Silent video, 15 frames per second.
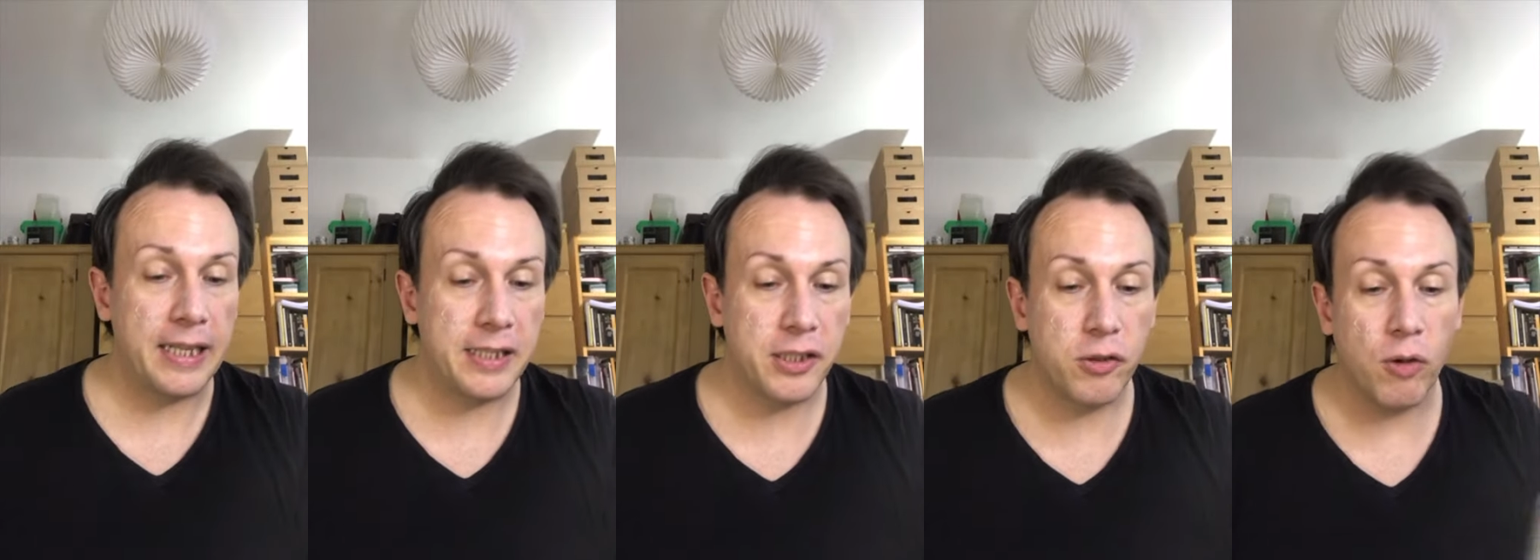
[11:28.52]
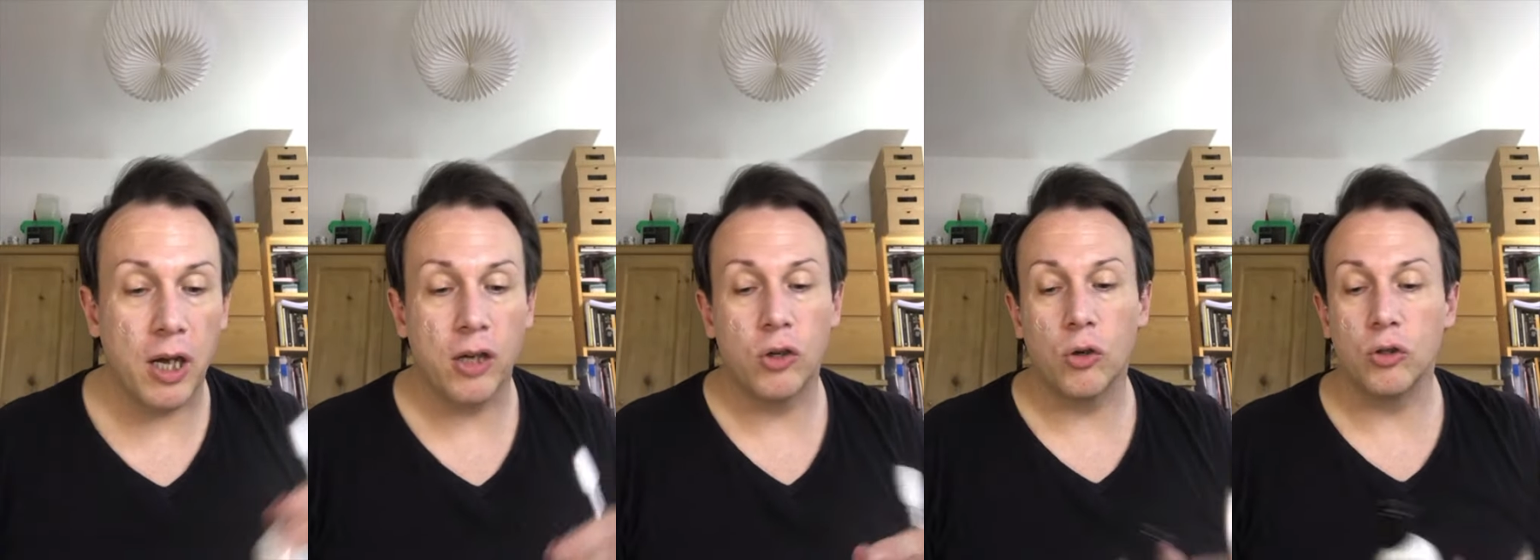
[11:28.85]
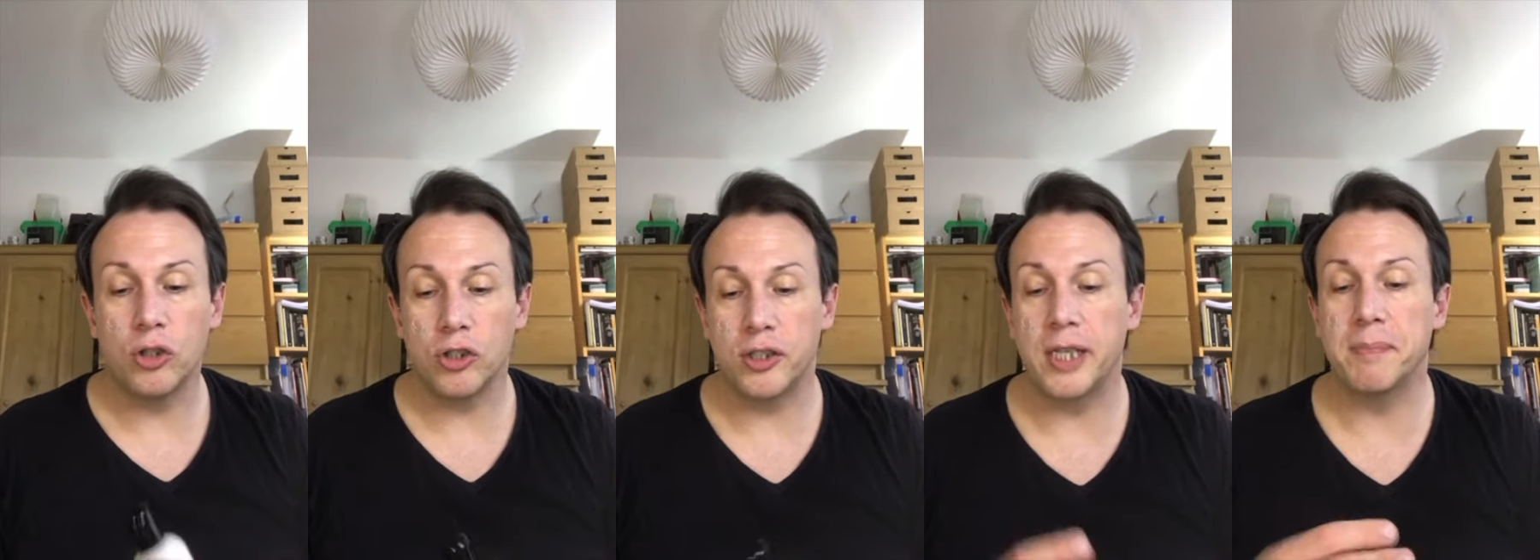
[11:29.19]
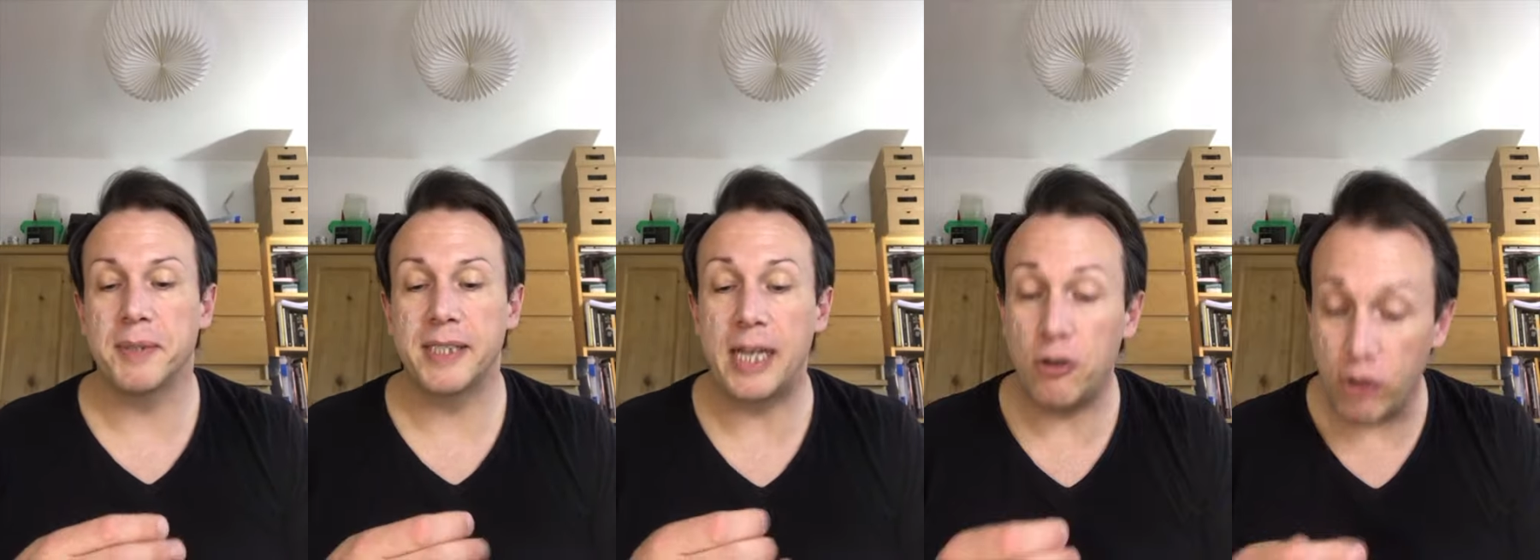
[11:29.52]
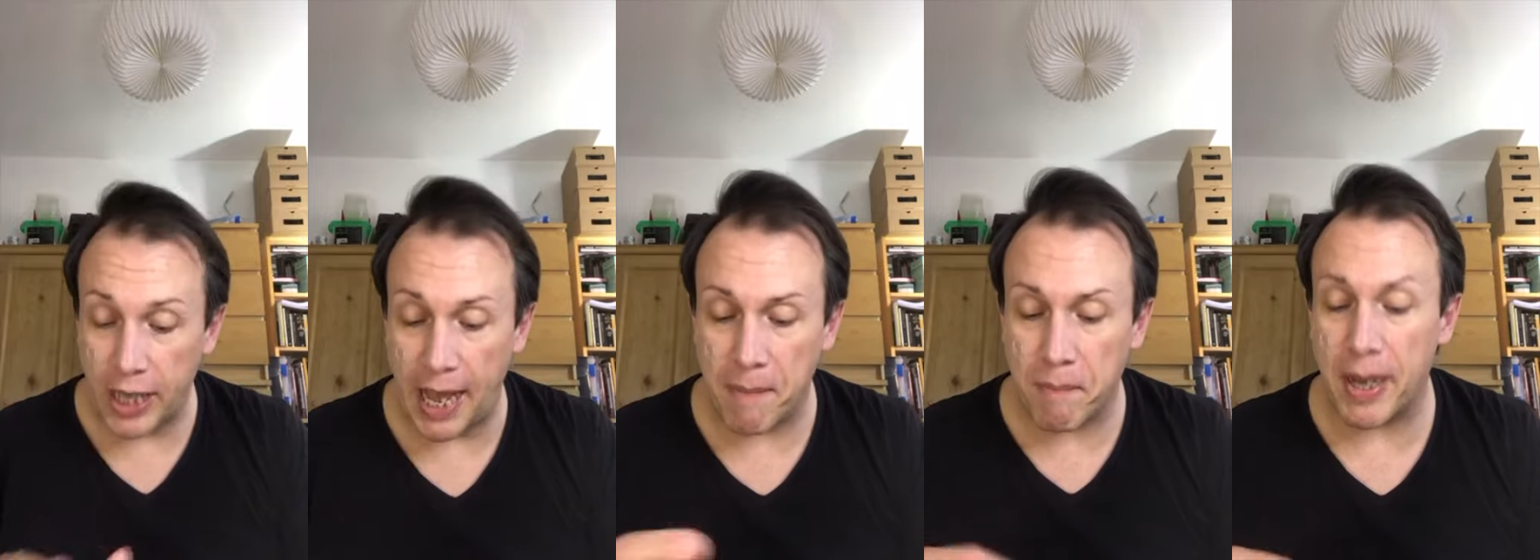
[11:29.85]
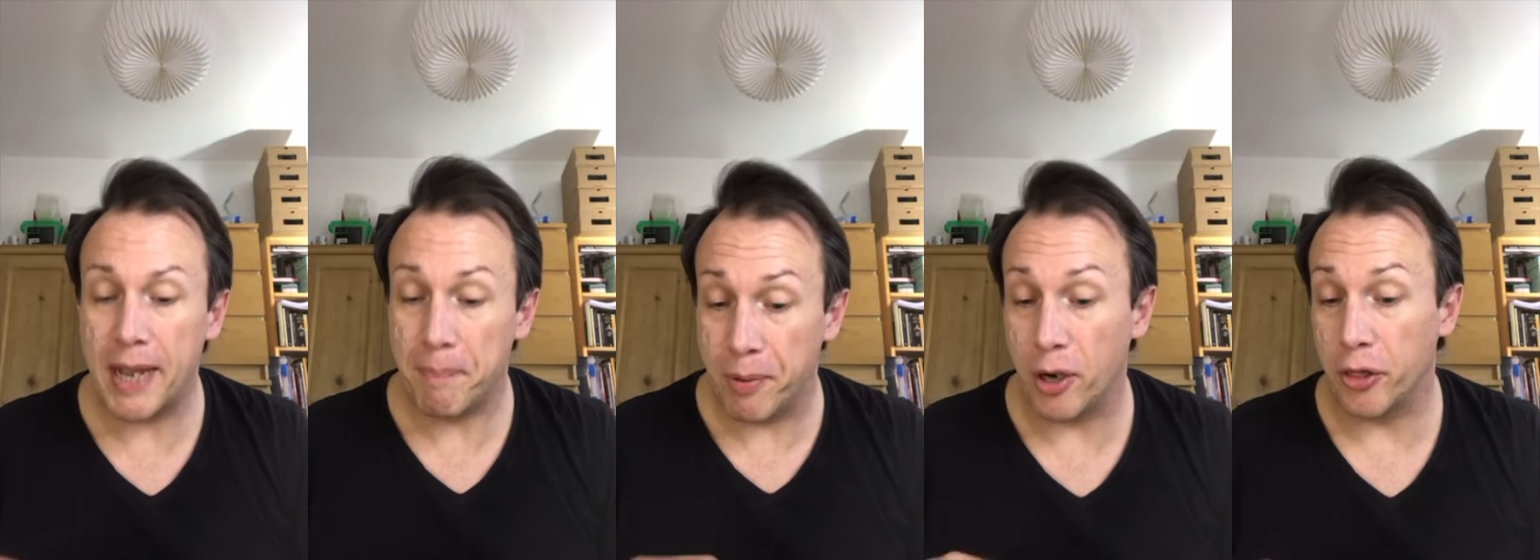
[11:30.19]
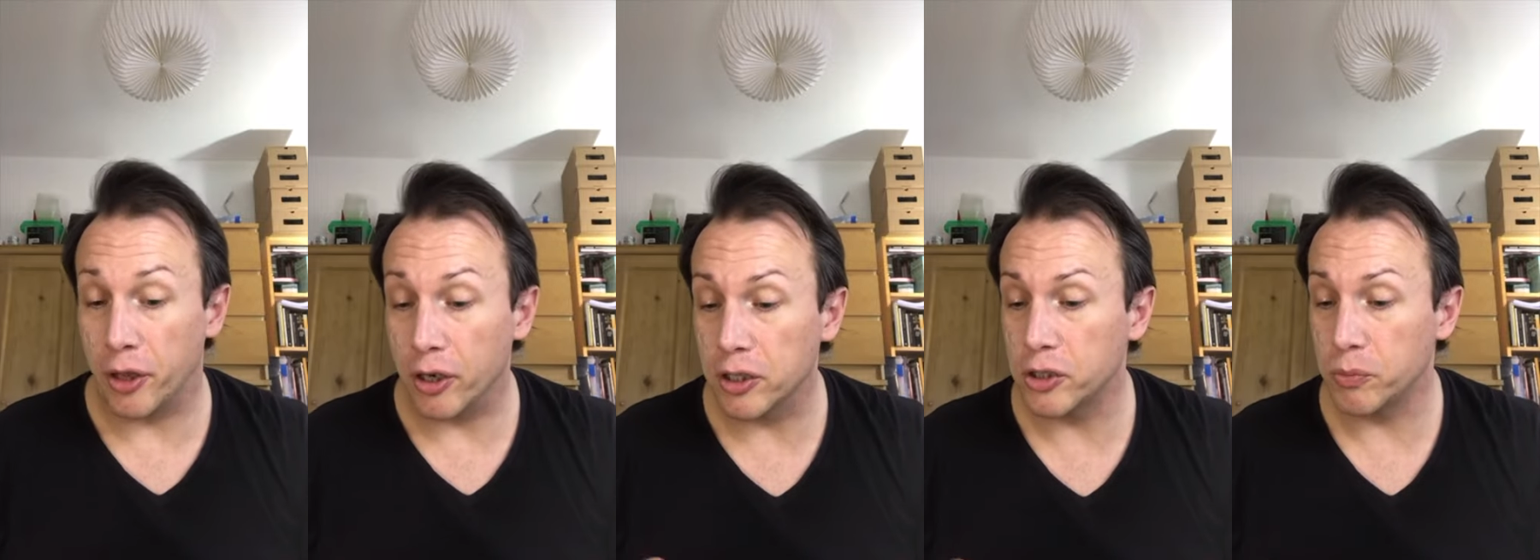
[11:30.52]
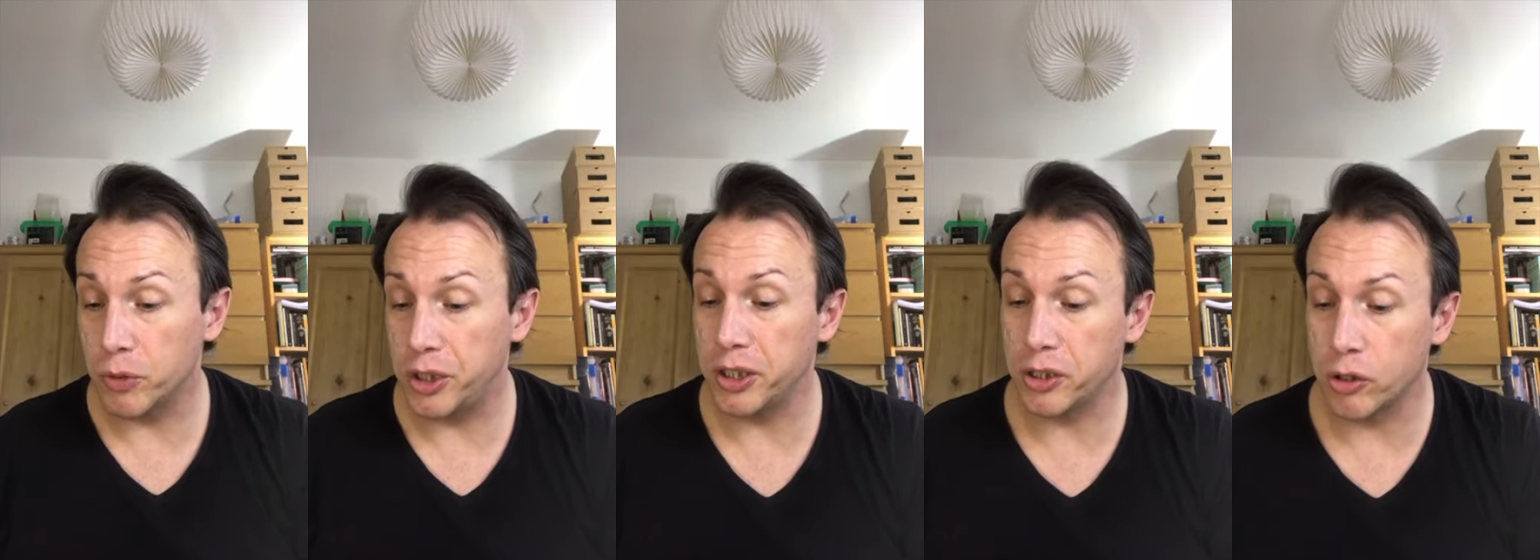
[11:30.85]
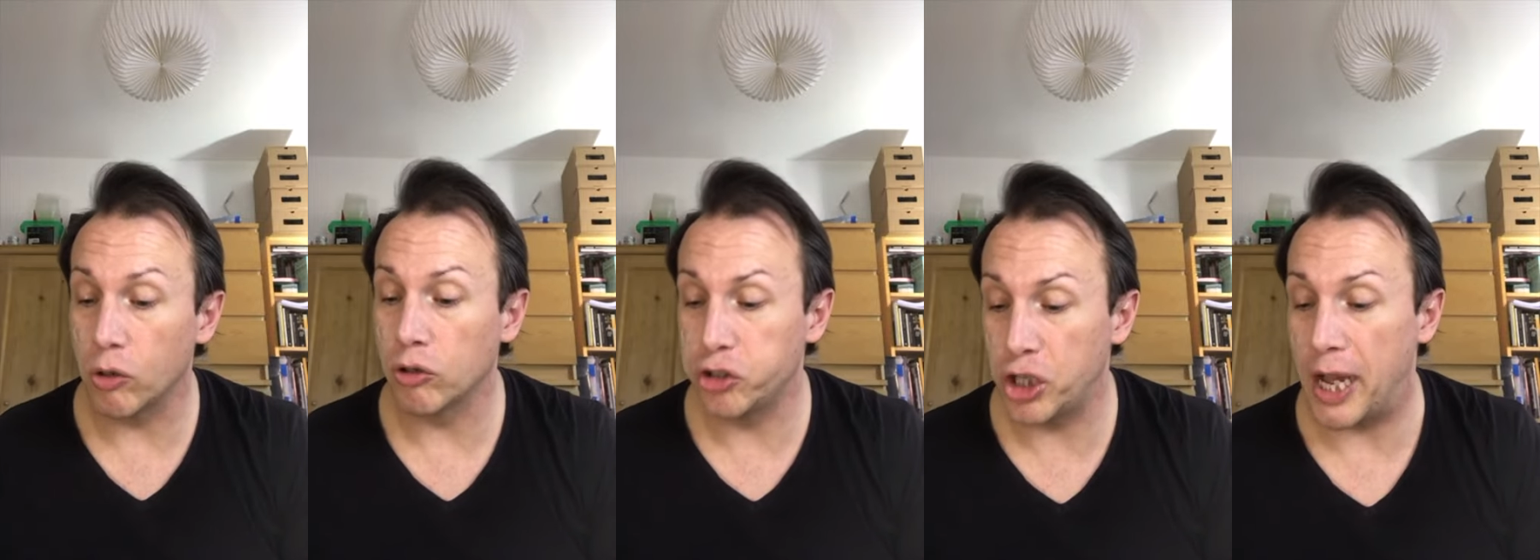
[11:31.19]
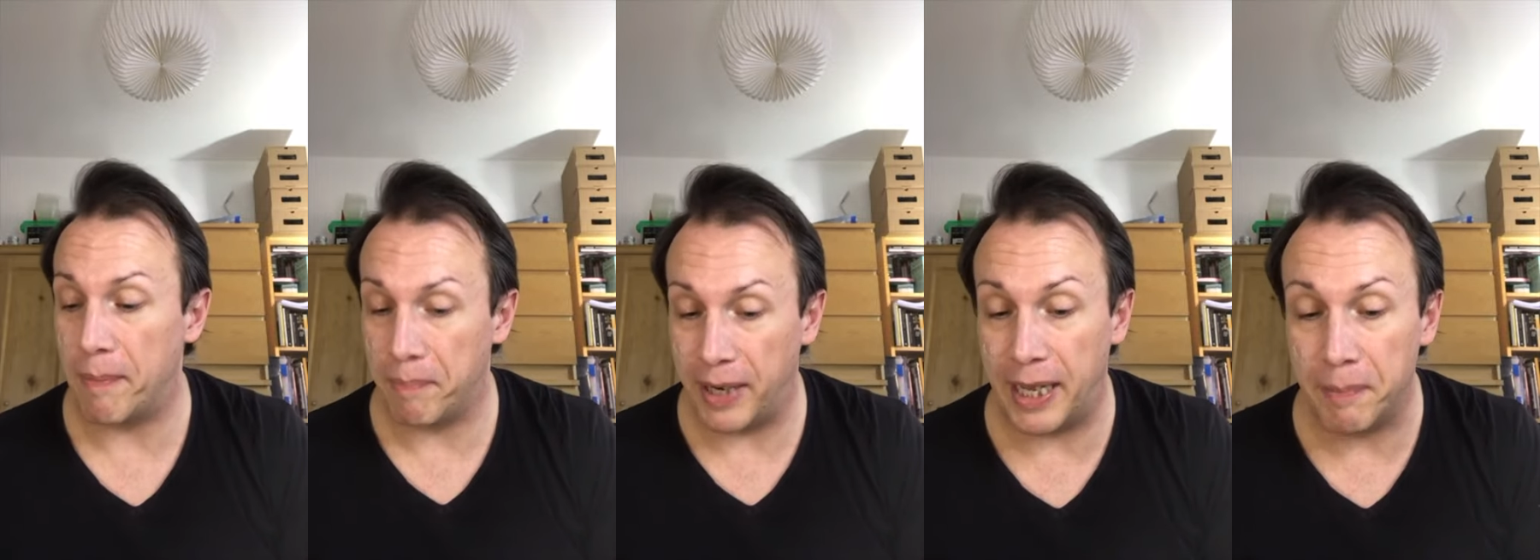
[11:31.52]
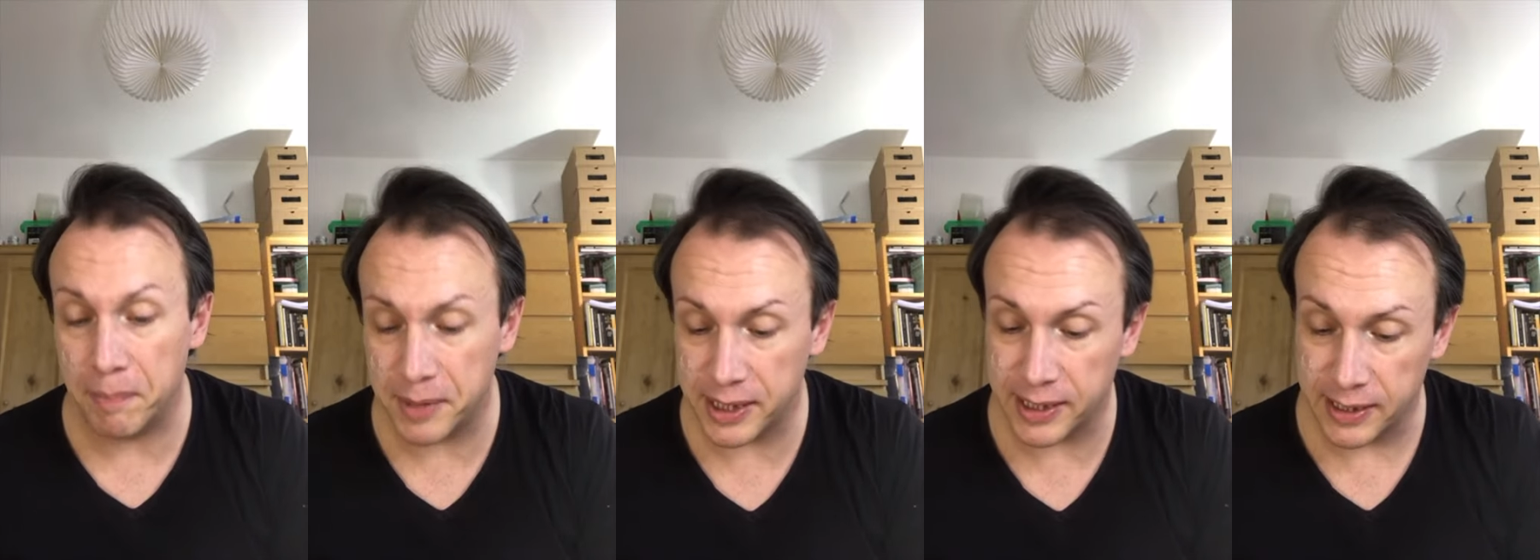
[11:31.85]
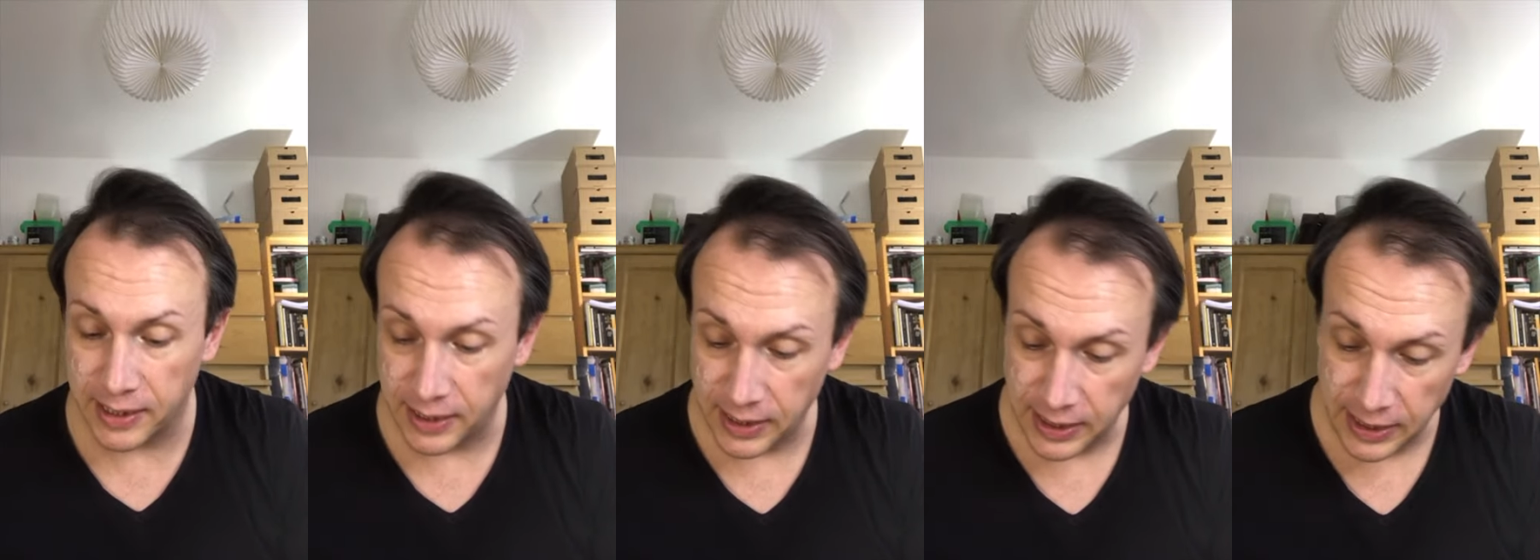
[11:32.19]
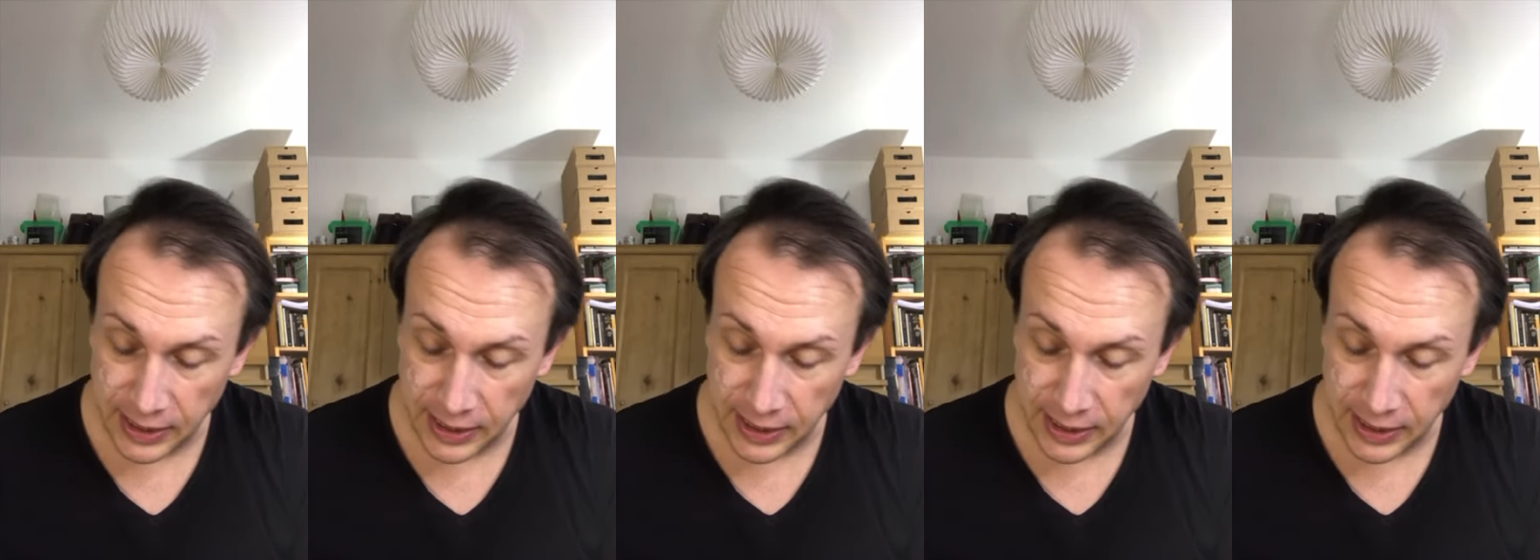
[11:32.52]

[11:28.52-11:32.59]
let's do our gorgeous lips. Now you can buy a product which is called chap lips.